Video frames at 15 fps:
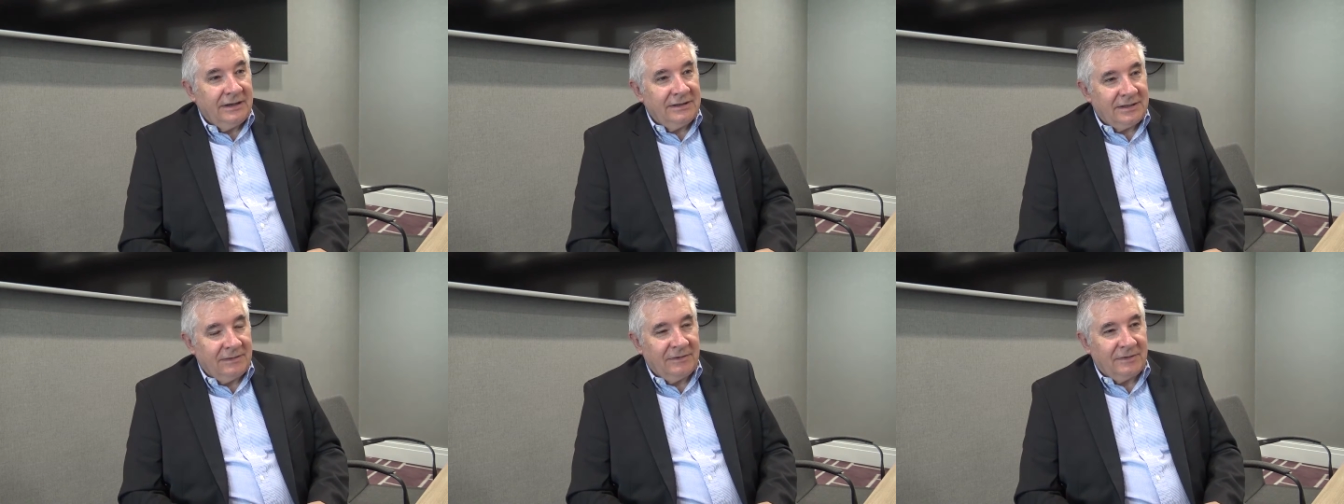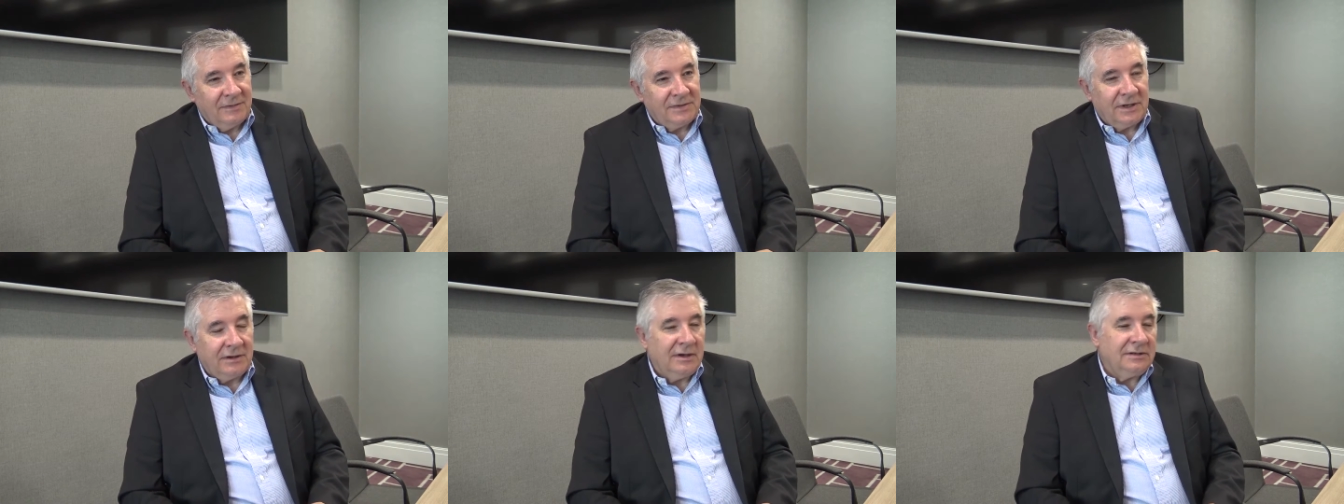Some of
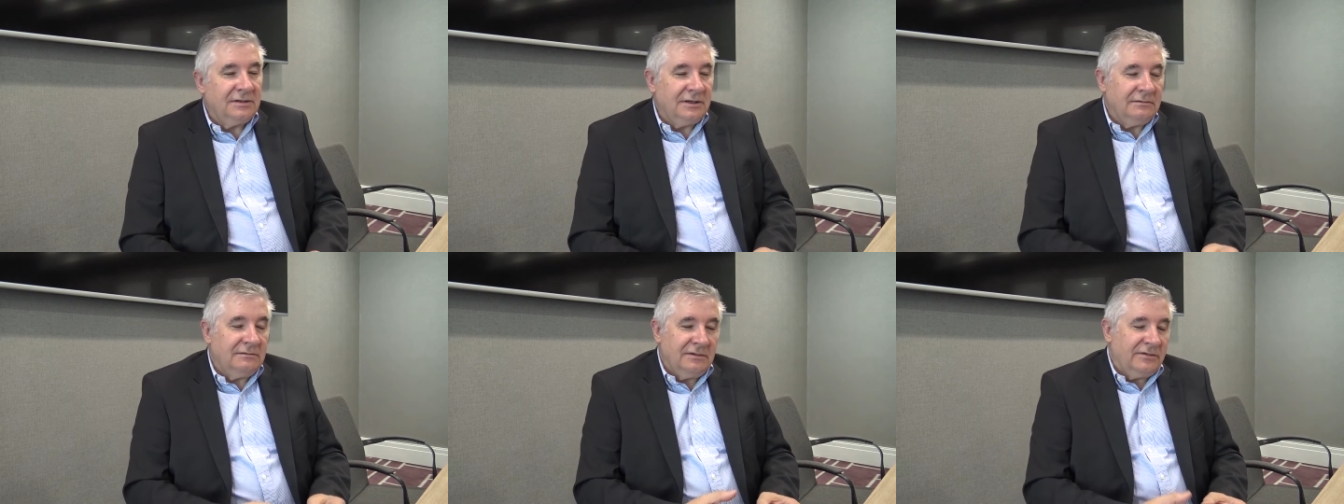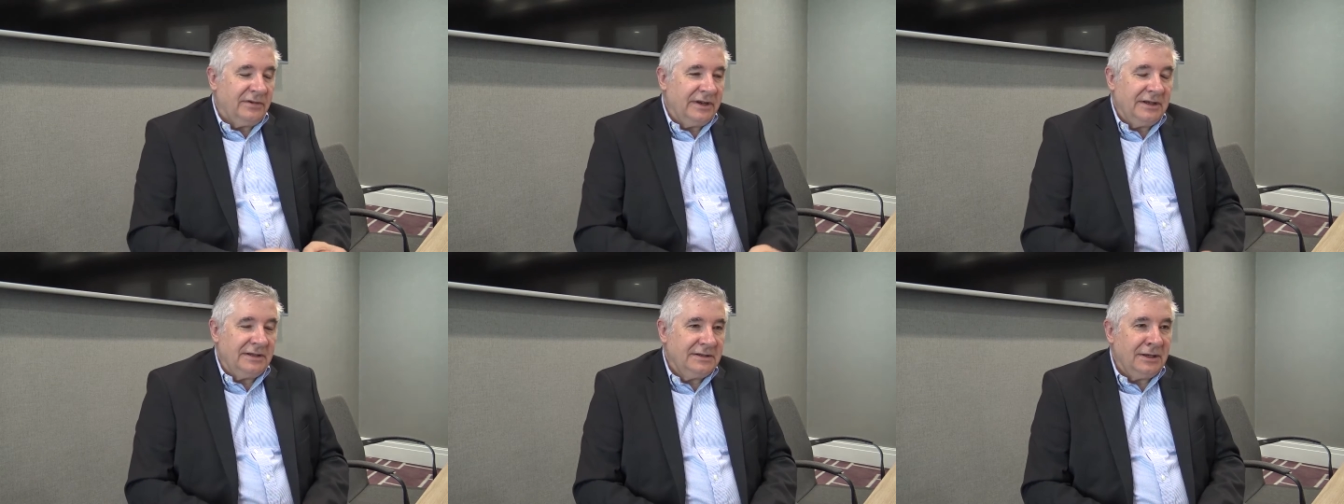them say, I did
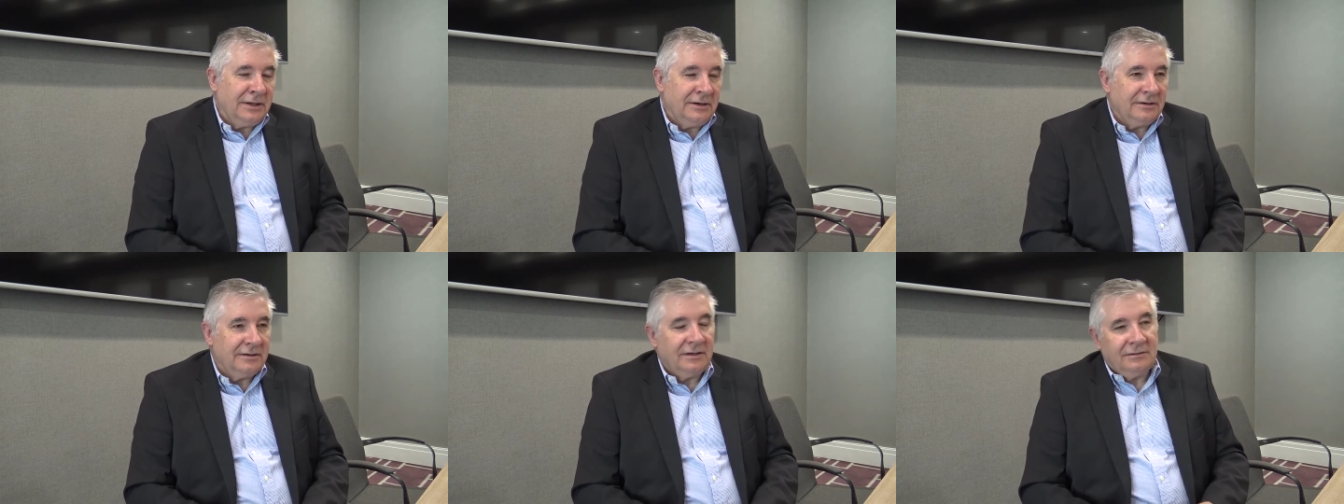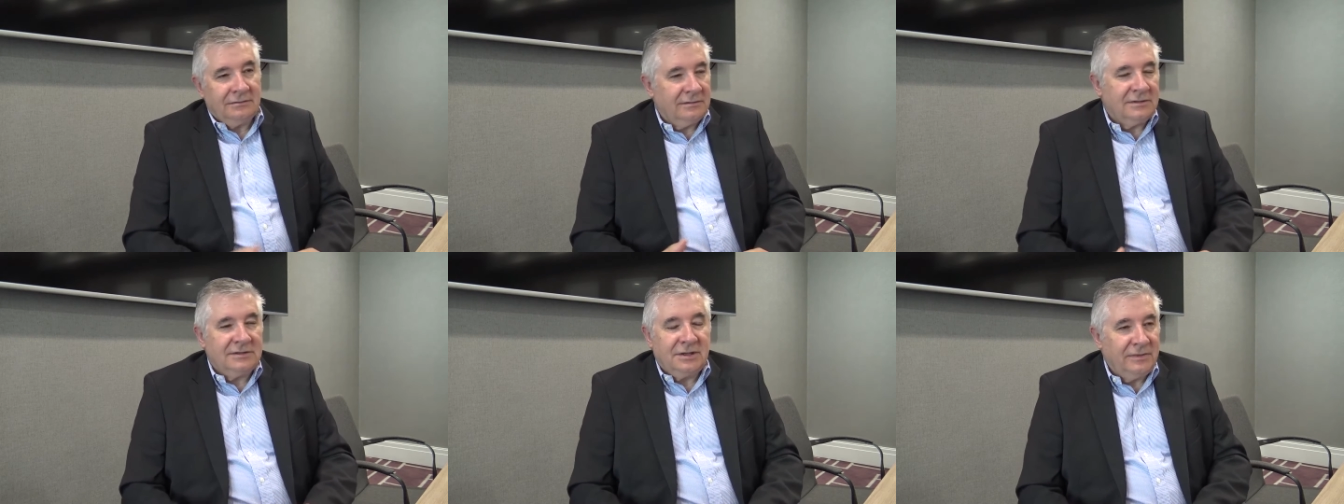3 years here, I did
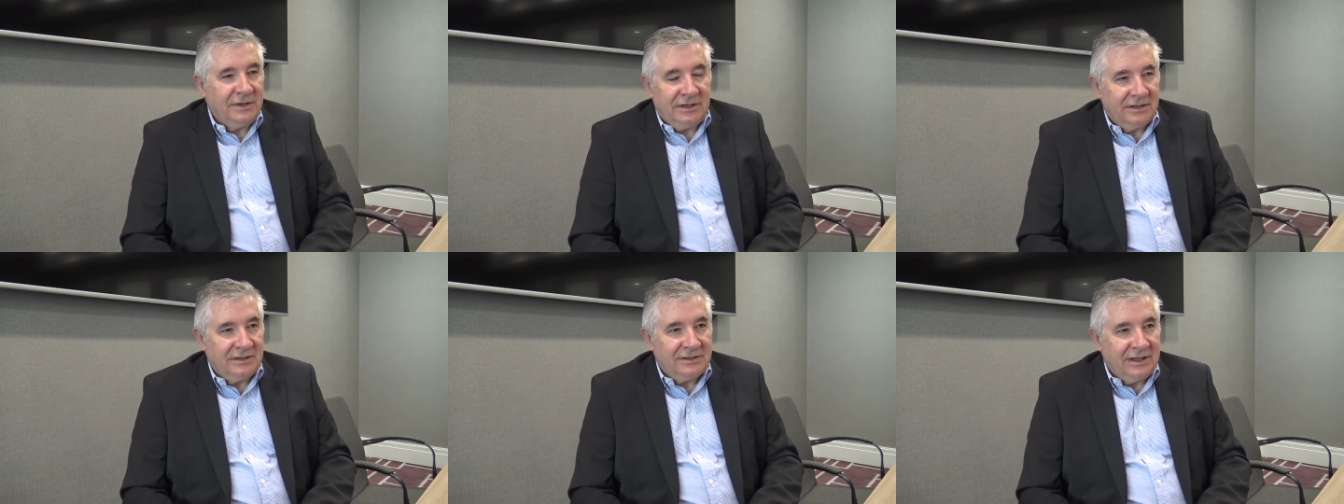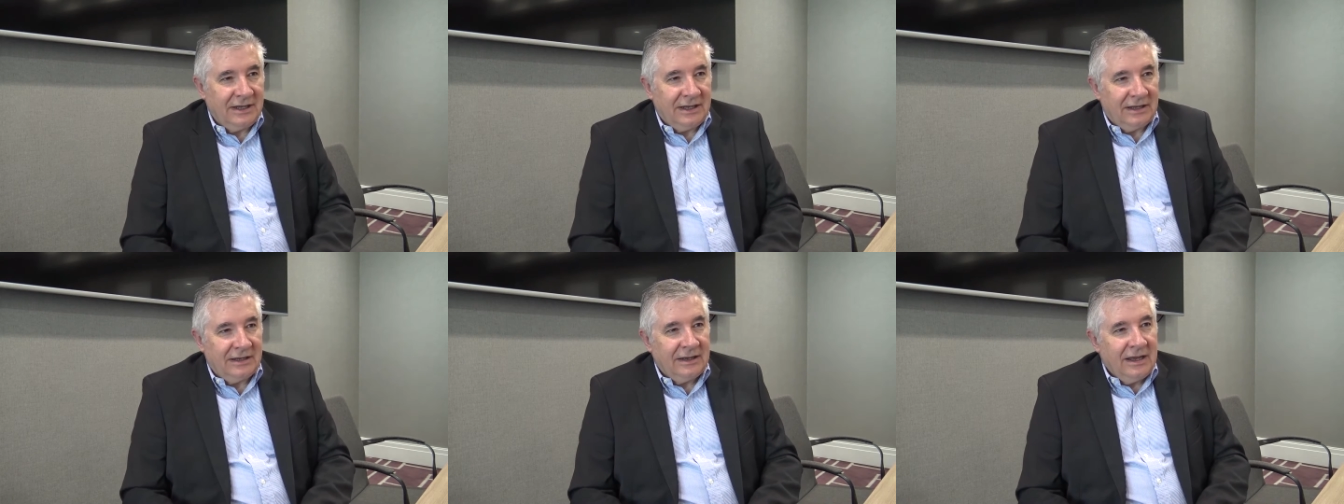so many years
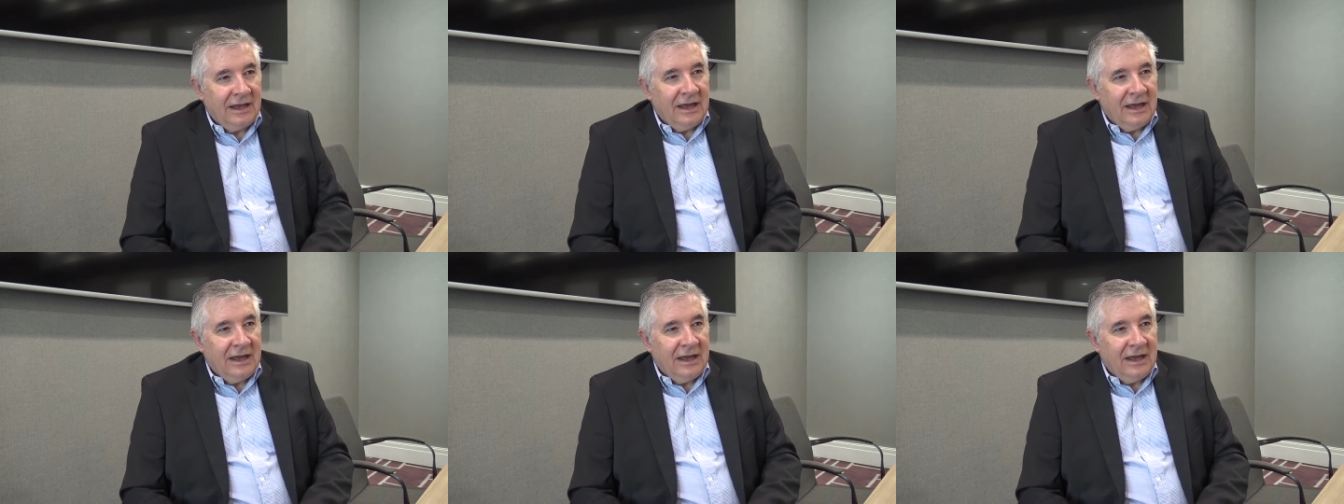there,